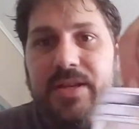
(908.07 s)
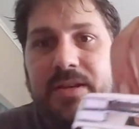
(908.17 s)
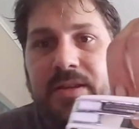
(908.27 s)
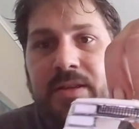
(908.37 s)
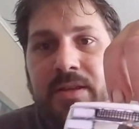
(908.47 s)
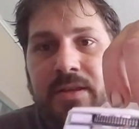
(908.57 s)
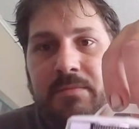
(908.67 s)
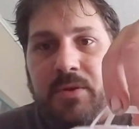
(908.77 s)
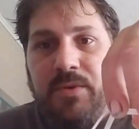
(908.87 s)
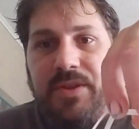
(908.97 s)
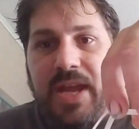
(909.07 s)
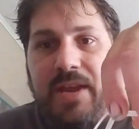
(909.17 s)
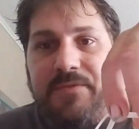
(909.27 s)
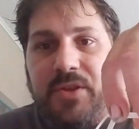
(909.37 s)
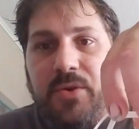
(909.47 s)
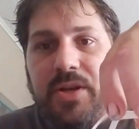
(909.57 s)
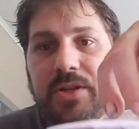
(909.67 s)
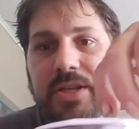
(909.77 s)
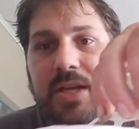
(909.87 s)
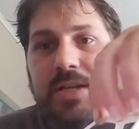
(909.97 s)
yet, but with half the
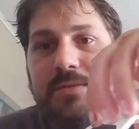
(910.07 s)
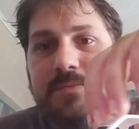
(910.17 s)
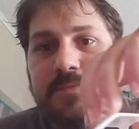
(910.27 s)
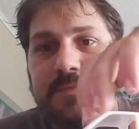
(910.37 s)
grill done.